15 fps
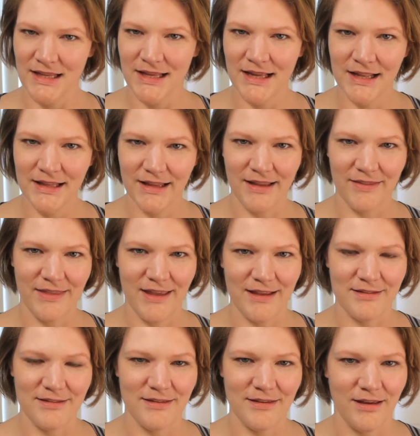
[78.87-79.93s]
click at
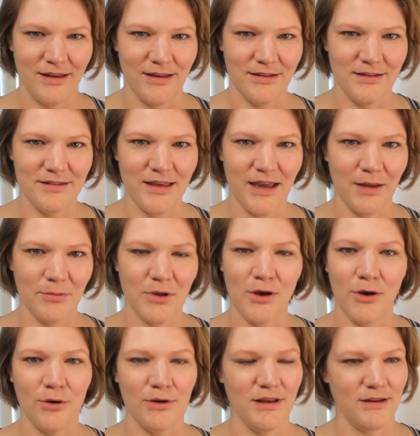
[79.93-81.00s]
that time
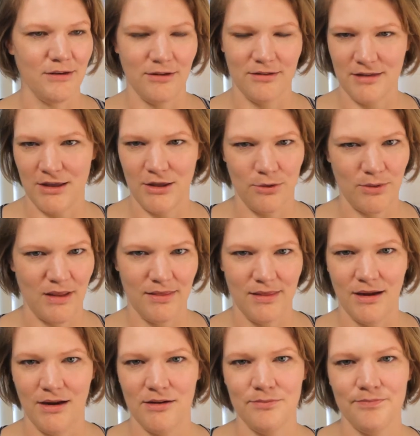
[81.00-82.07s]
code and it'll take you right
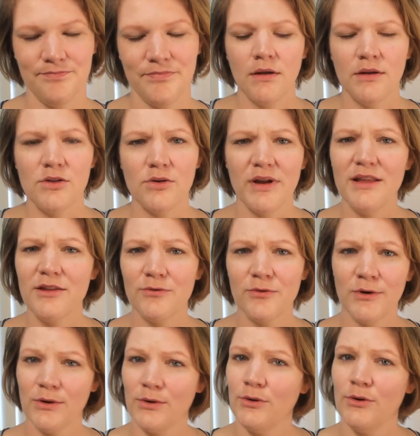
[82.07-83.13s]
there. Join us
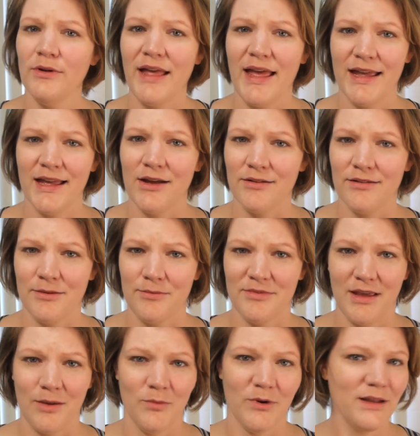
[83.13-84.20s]
for a Google Hangout
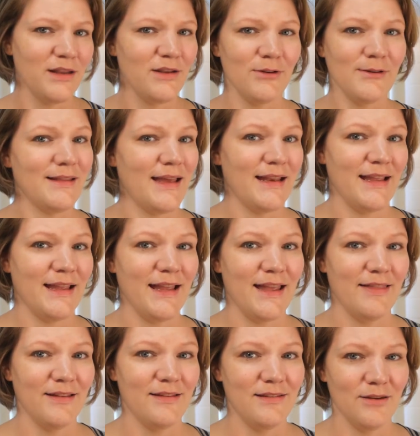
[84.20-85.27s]
sometime. We're going to do that
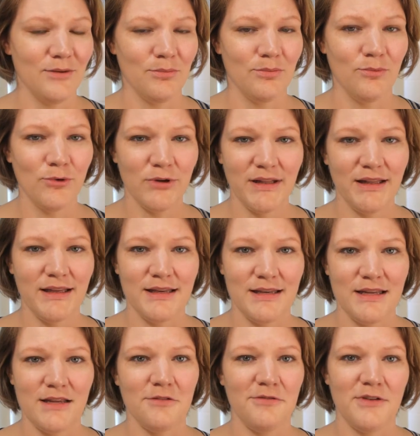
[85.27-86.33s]
again. That's a really
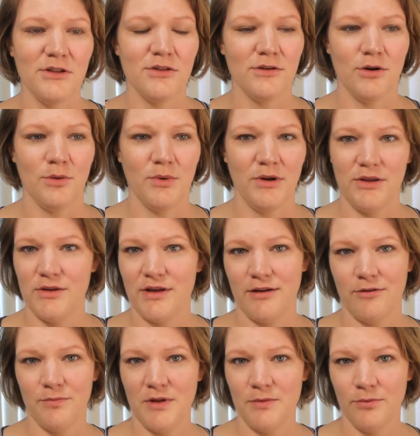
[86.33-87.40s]
neat feature where you
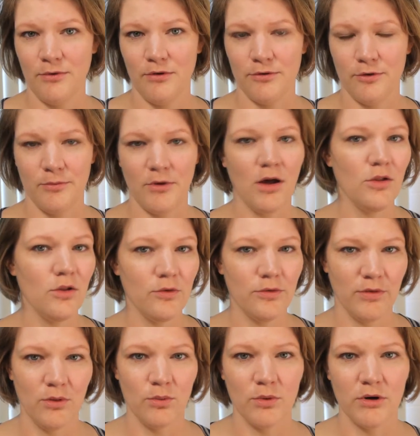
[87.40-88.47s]
have people from all
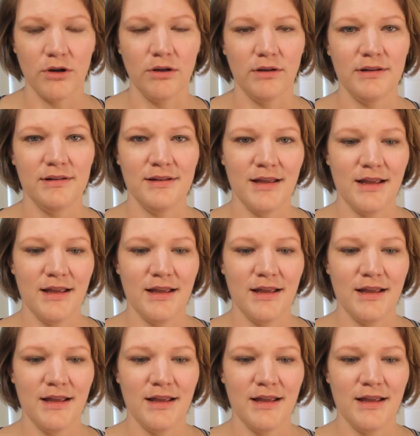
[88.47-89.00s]
over the world